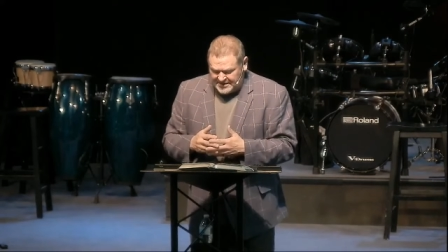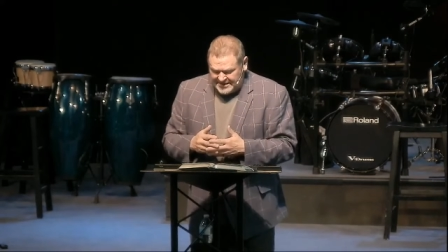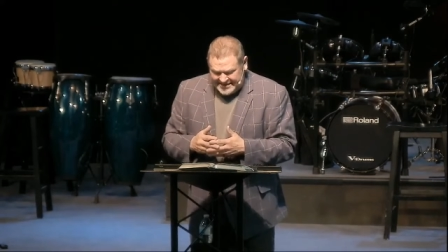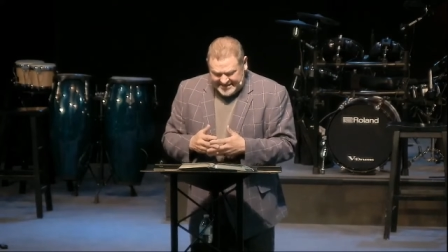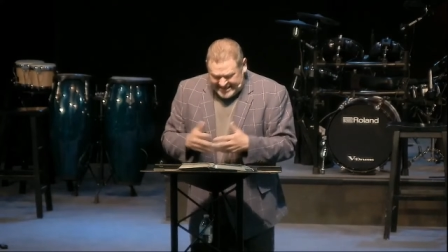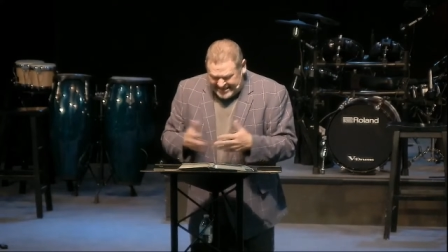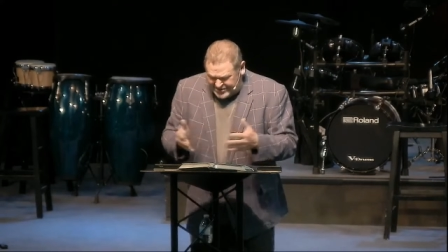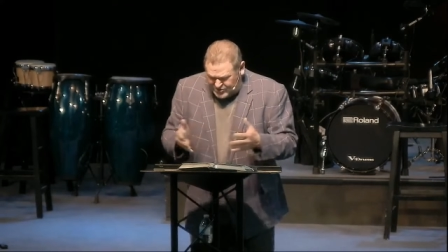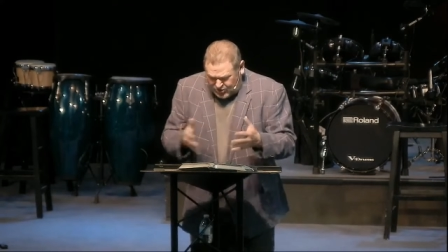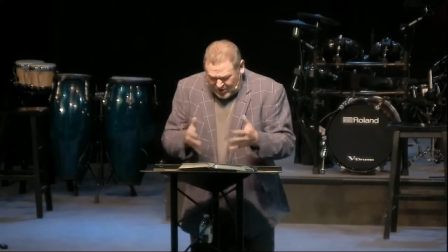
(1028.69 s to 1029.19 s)

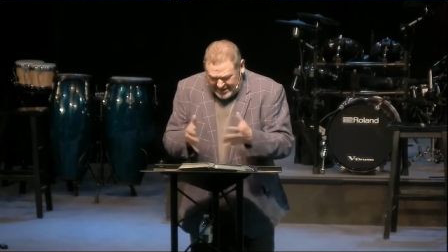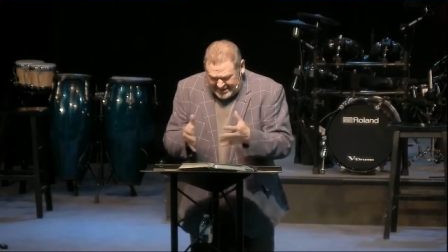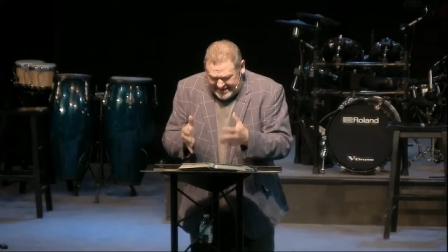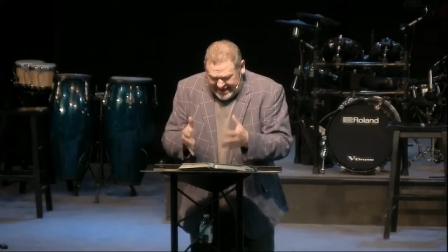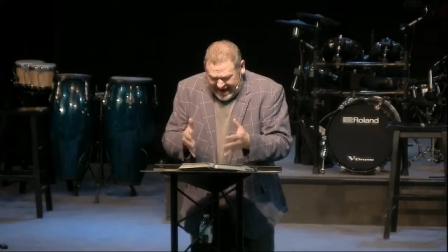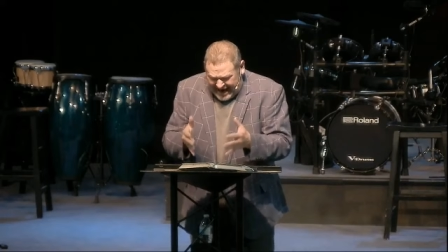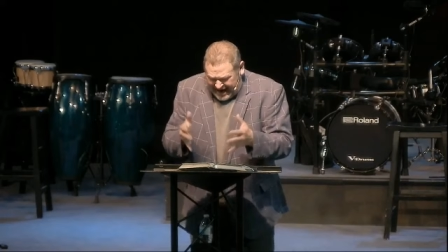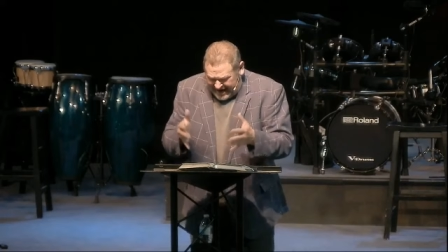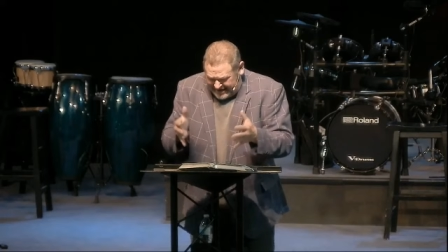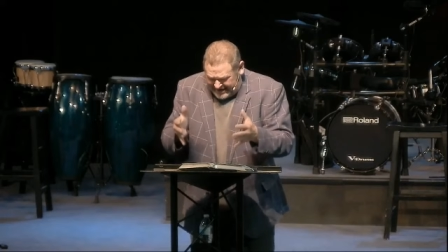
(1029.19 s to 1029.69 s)
These were
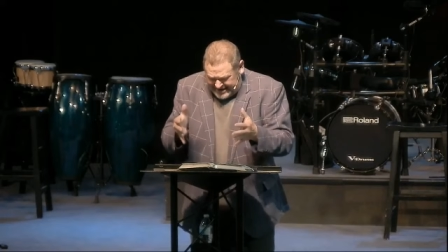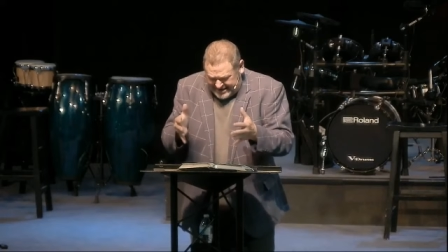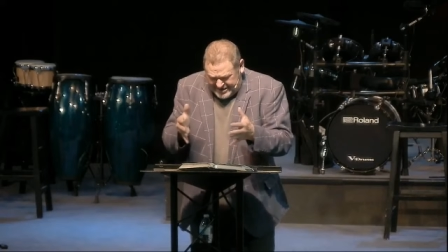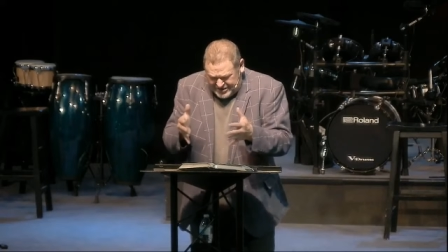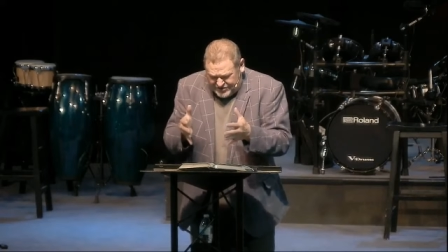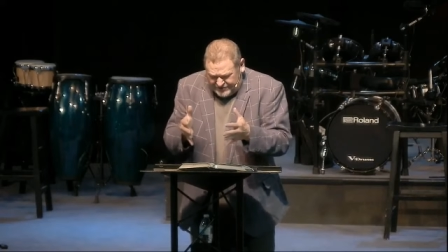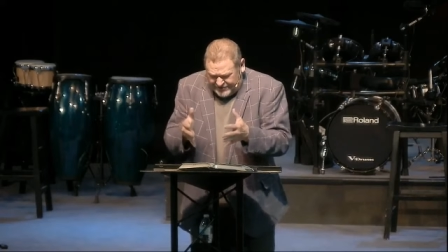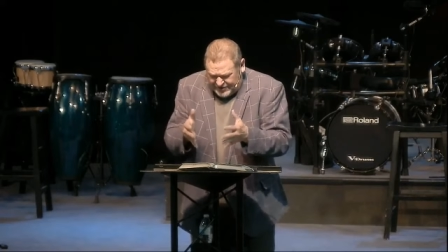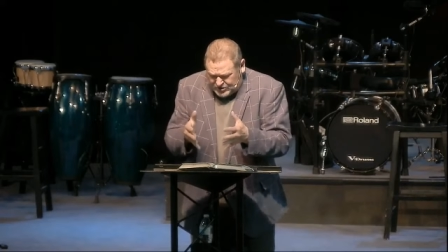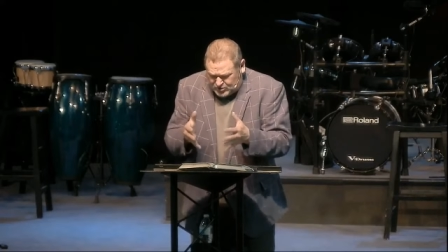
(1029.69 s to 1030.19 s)
not
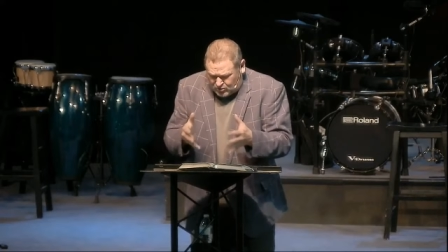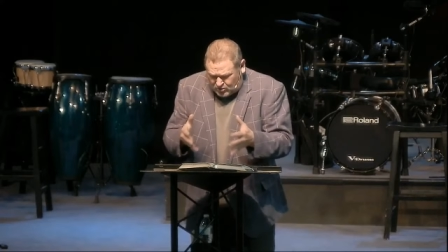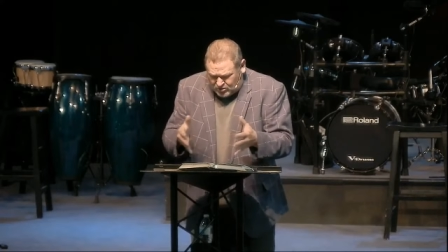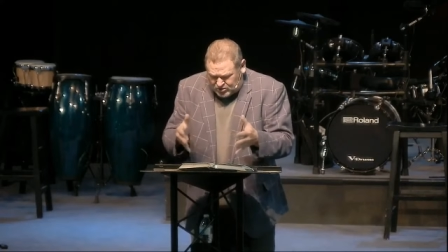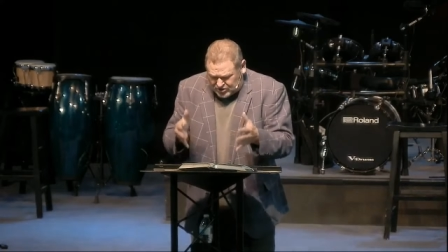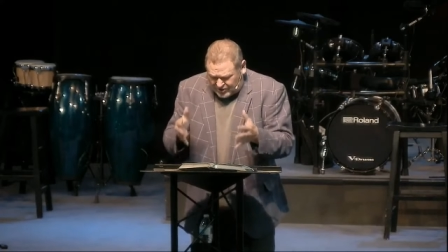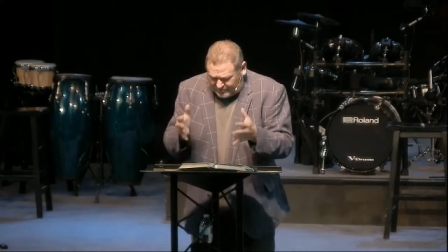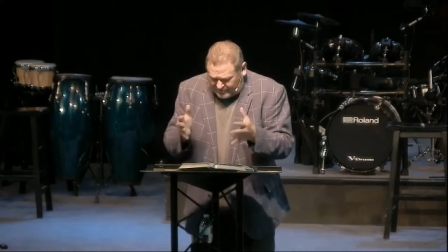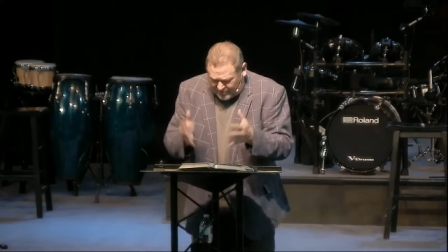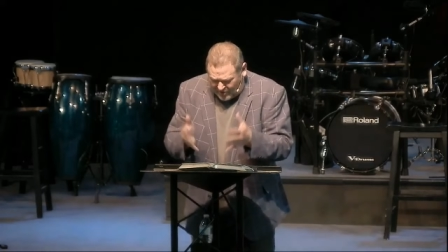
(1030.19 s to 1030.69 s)
individuals
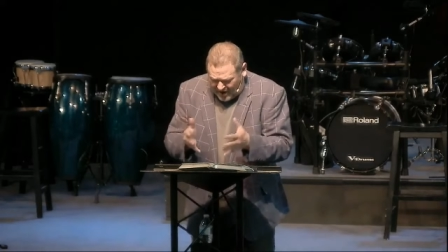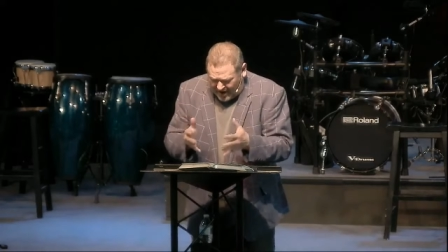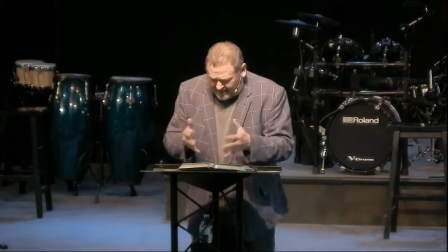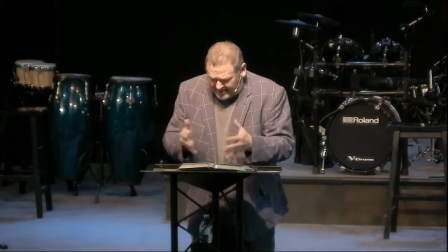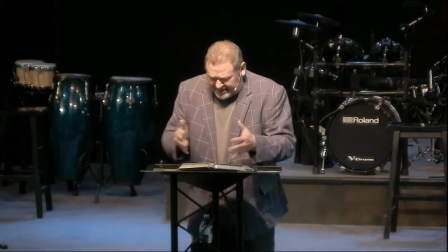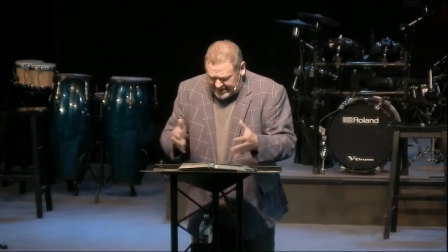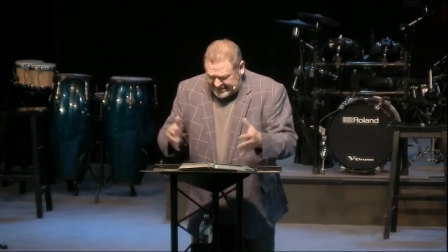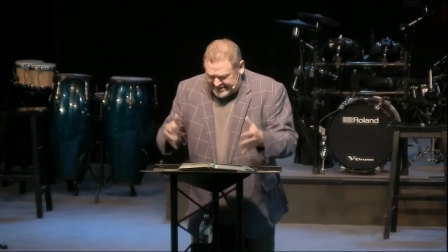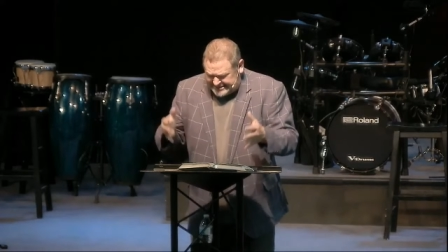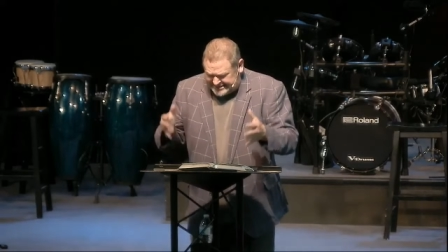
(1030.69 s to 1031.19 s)
of
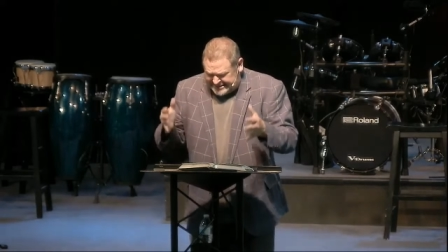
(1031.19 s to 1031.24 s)
prominence.